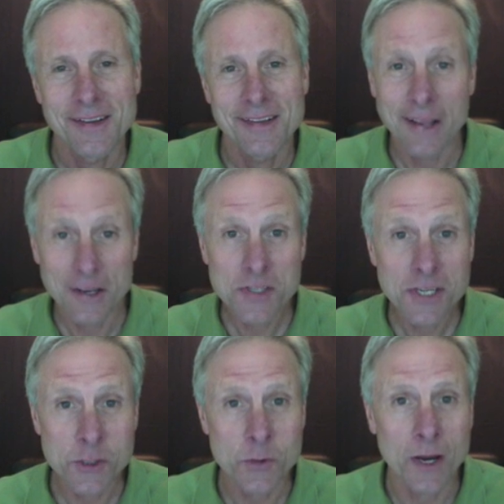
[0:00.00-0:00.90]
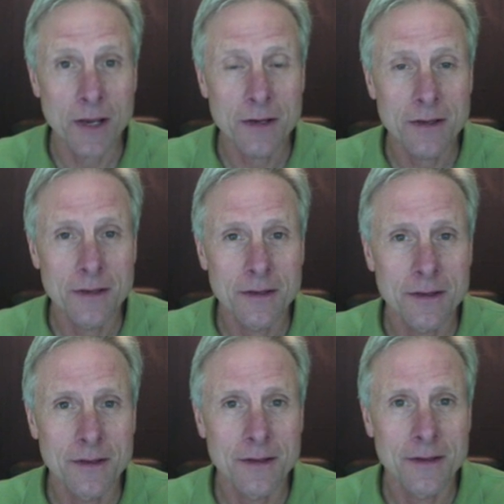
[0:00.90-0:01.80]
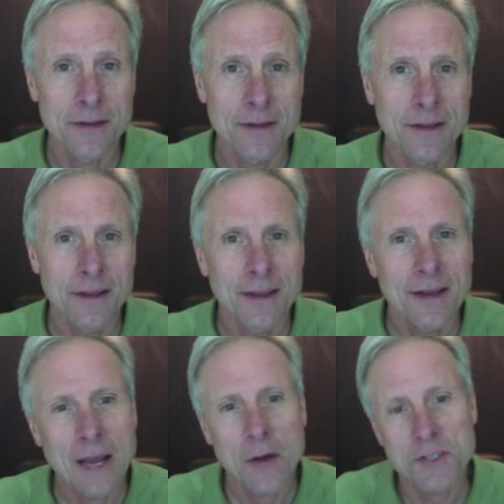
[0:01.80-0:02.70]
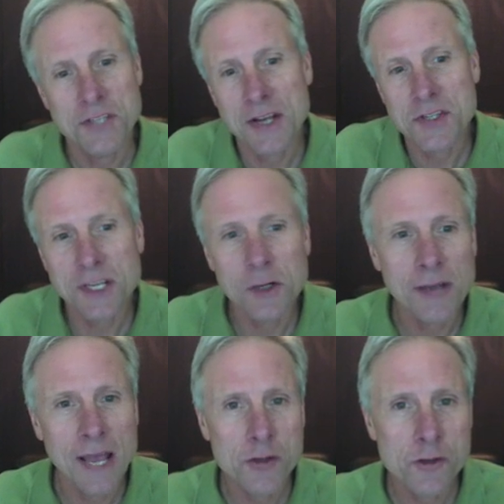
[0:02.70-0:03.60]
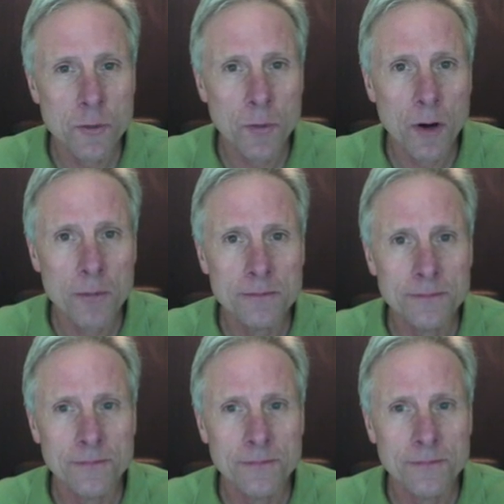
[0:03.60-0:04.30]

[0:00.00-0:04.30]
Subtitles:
That exists, right? Now, is that a single cash flow problem?